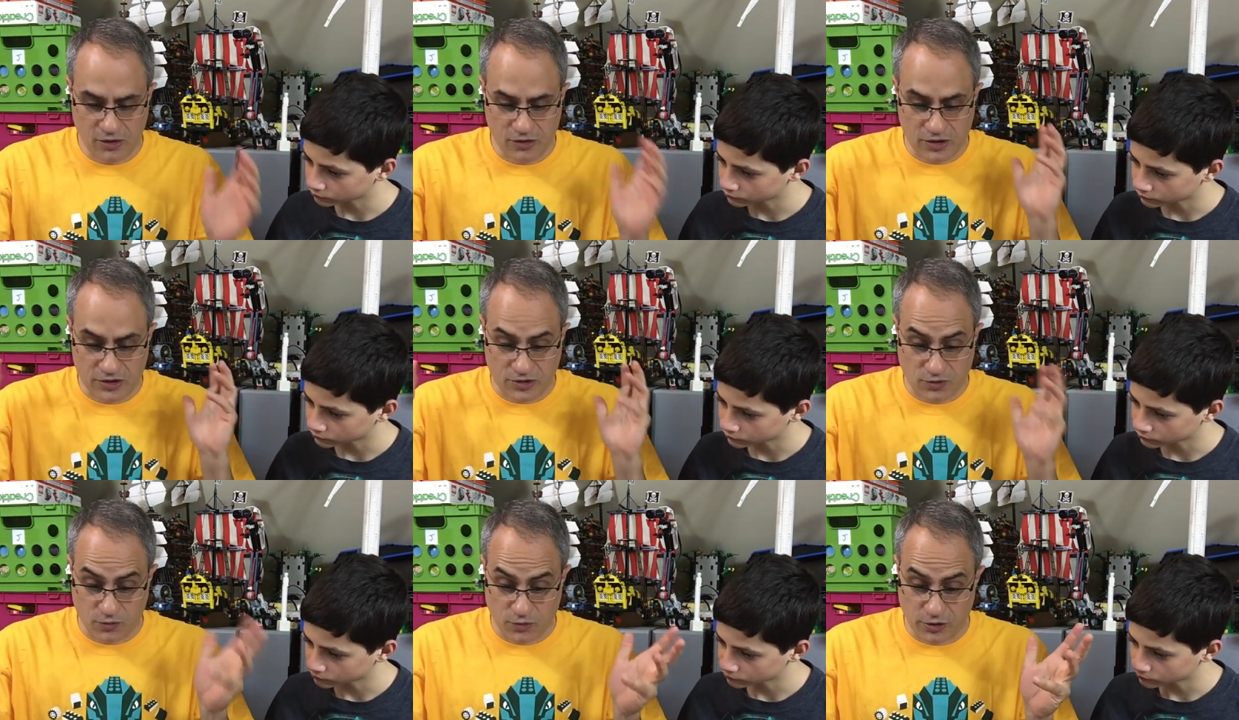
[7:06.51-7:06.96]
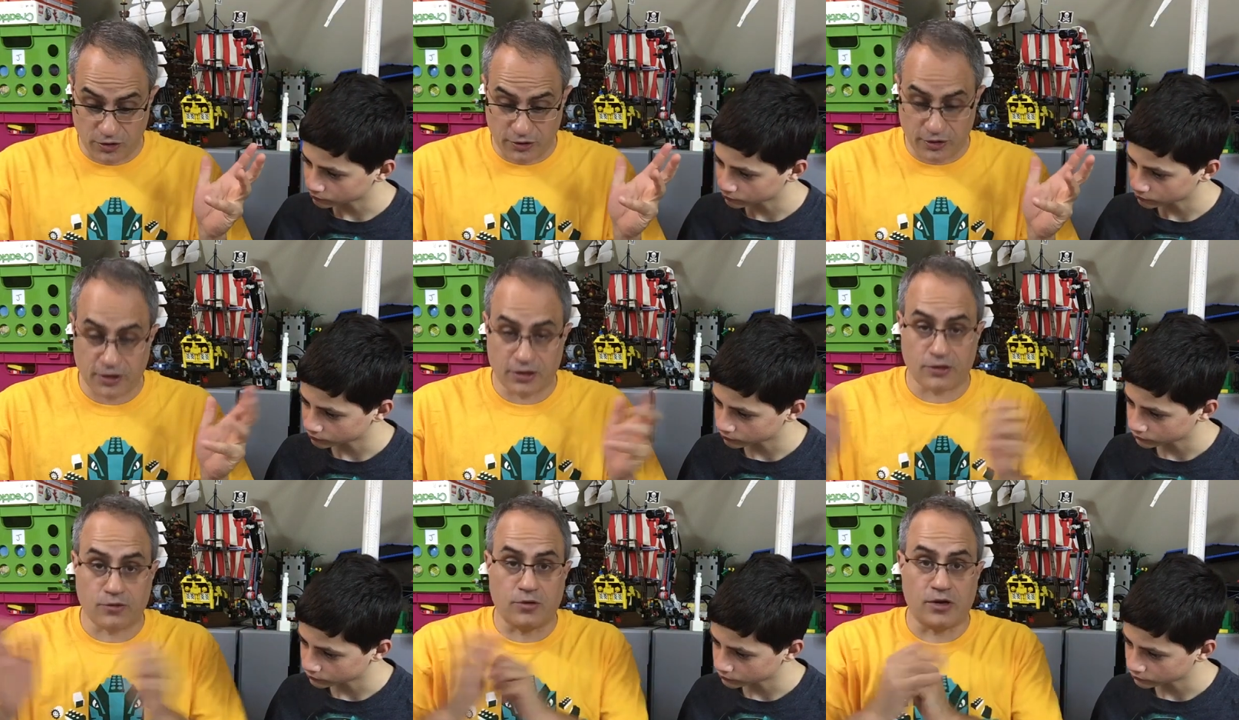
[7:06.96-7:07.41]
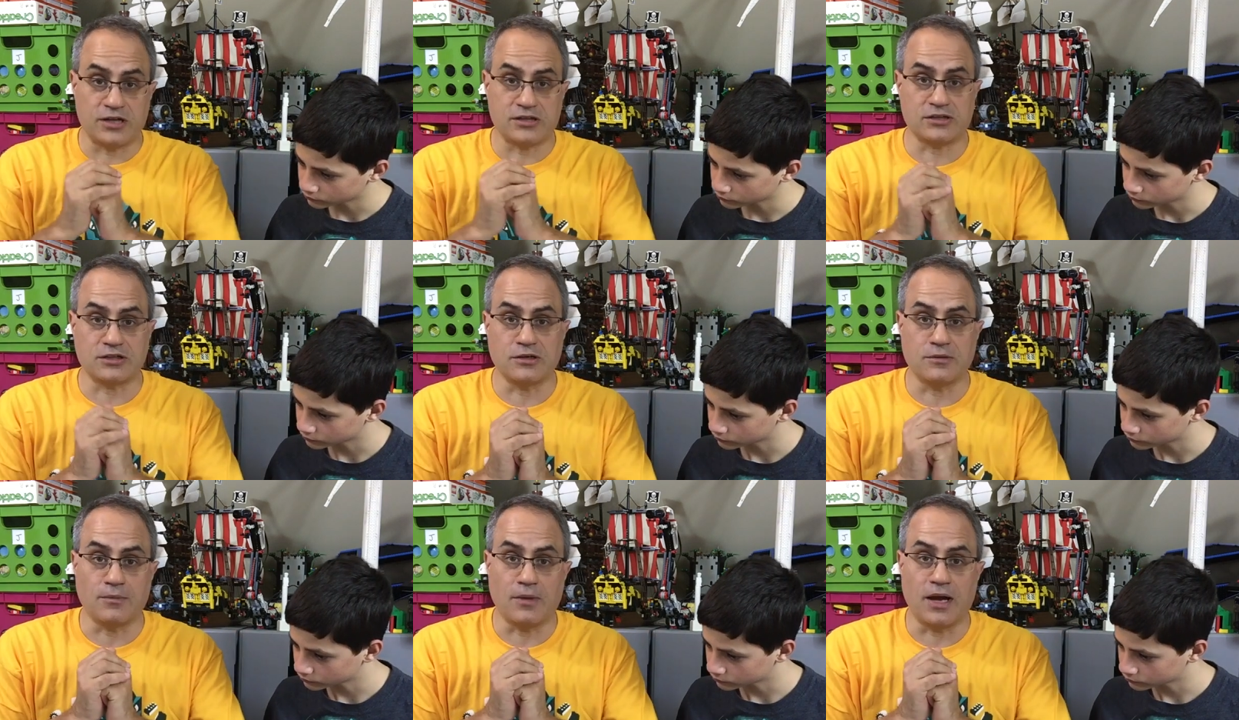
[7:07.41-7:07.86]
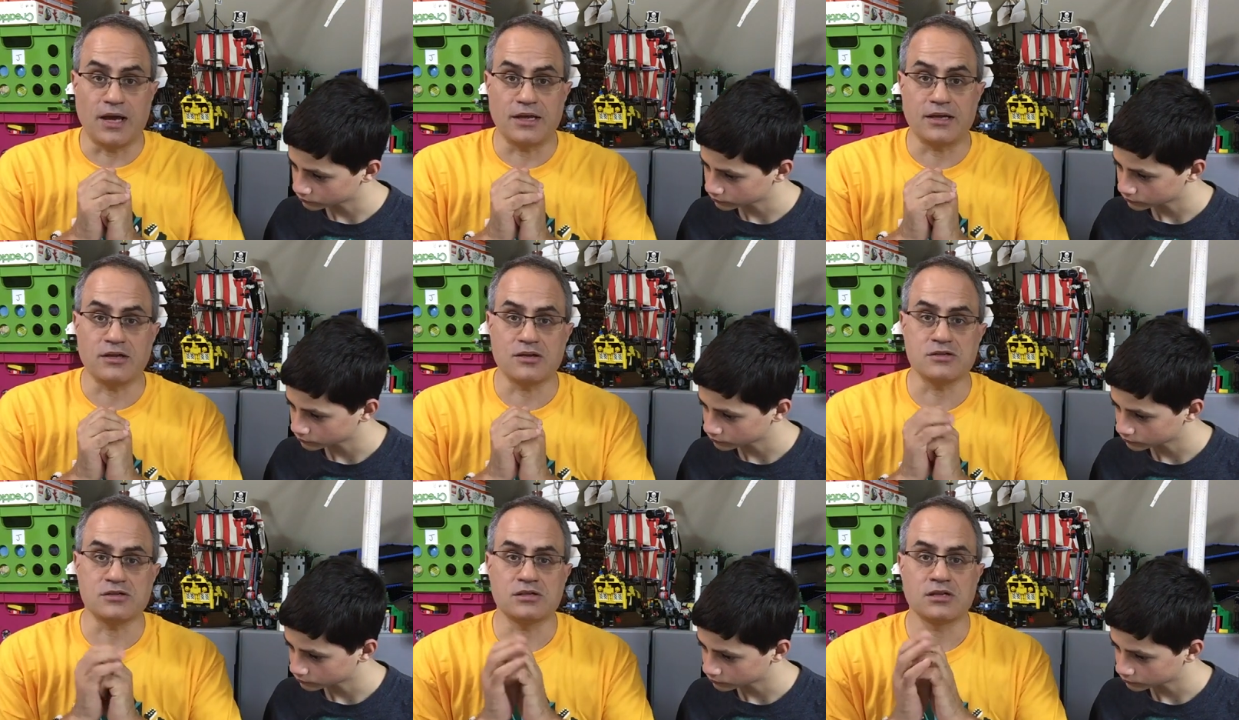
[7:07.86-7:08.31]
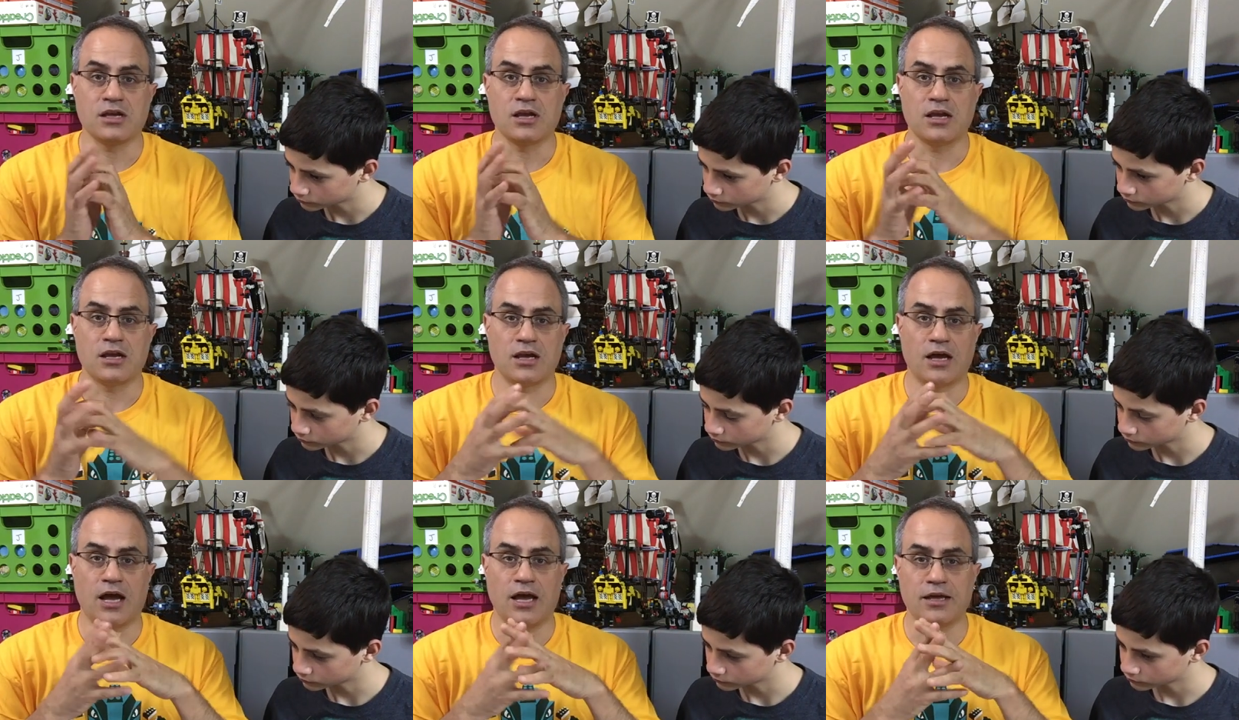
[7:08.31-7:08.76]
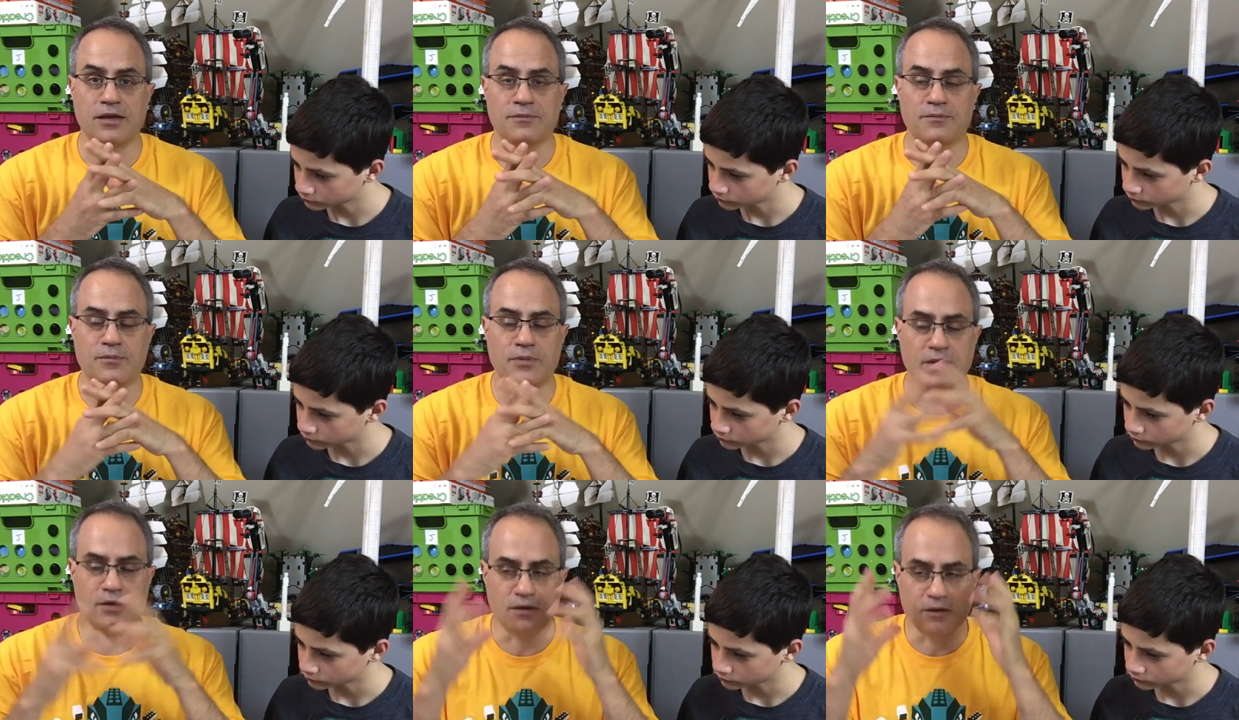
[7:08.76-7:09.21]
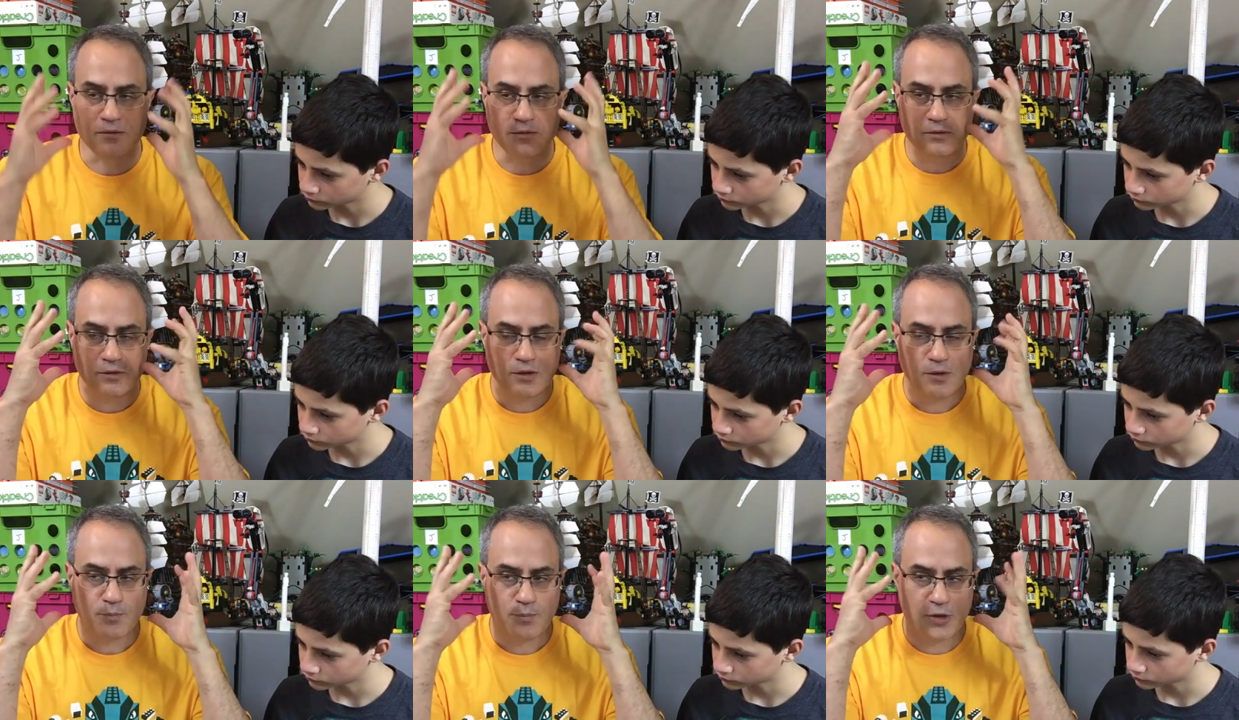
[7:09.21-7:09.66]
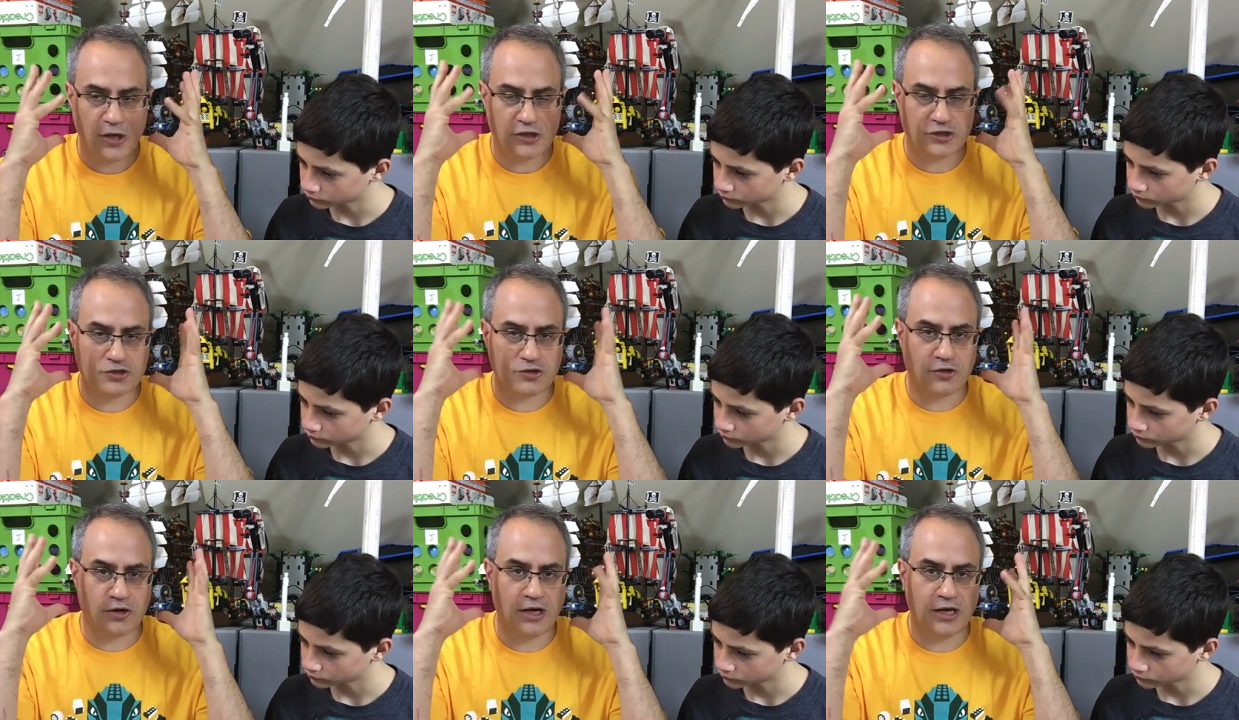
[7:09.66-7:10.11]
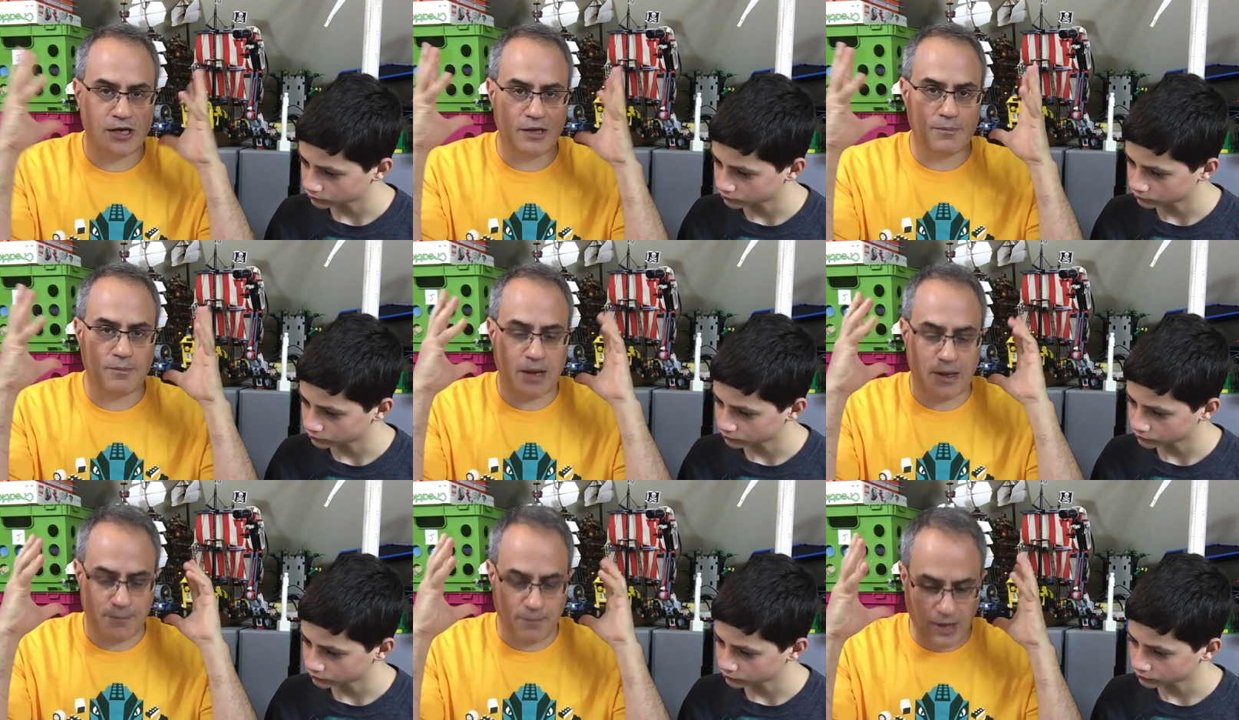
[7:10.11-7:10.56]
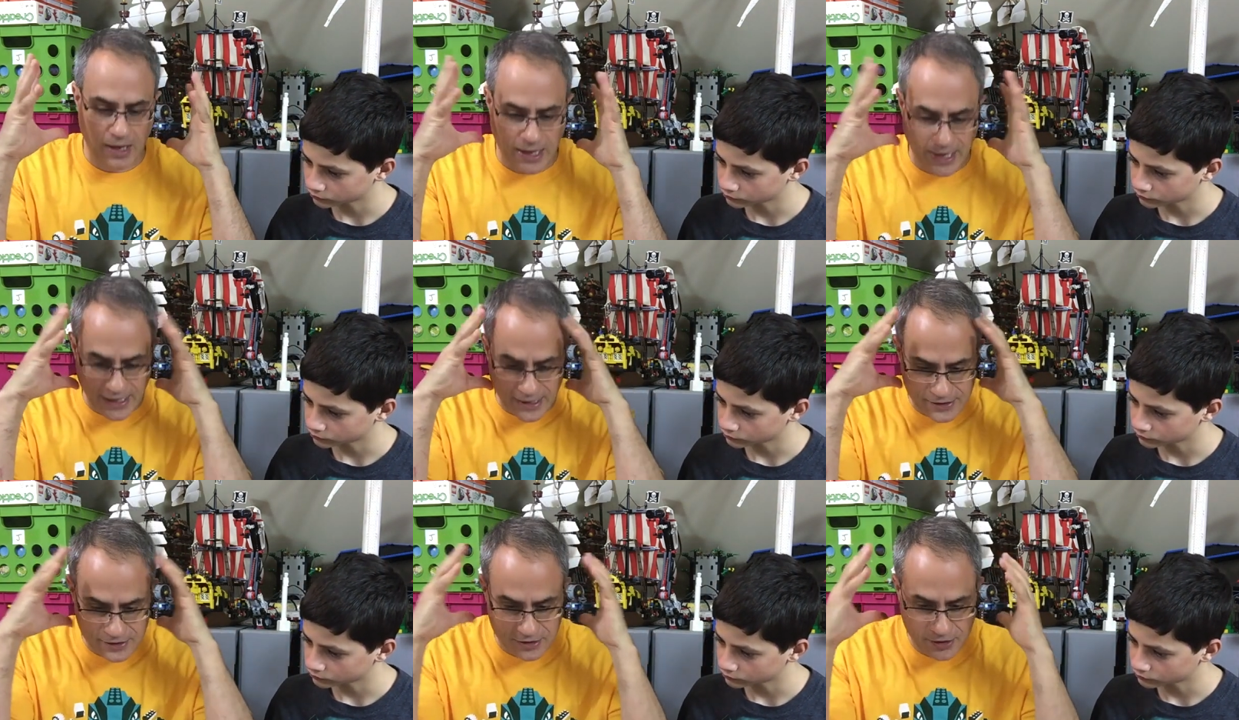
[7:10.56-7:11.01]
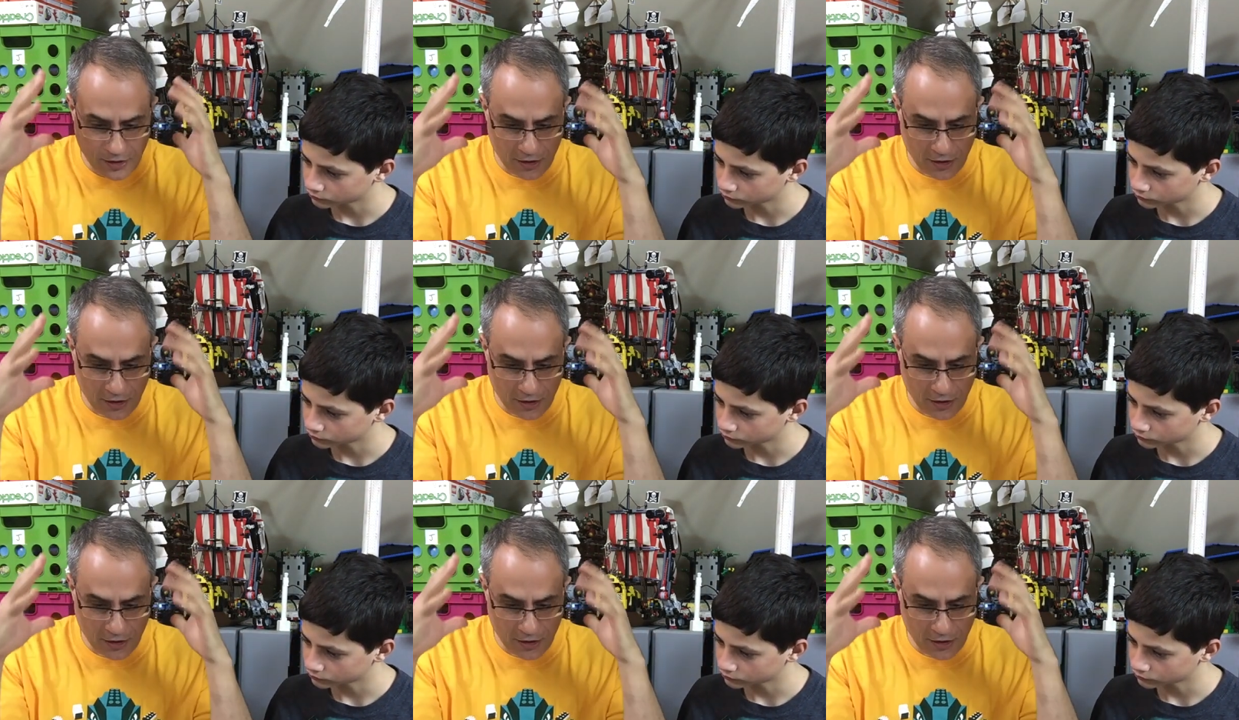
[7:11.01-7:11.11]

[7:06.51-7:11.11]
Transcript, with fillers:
Speaker 1: It's a real good question, Mike, because I have been picturing in my mind.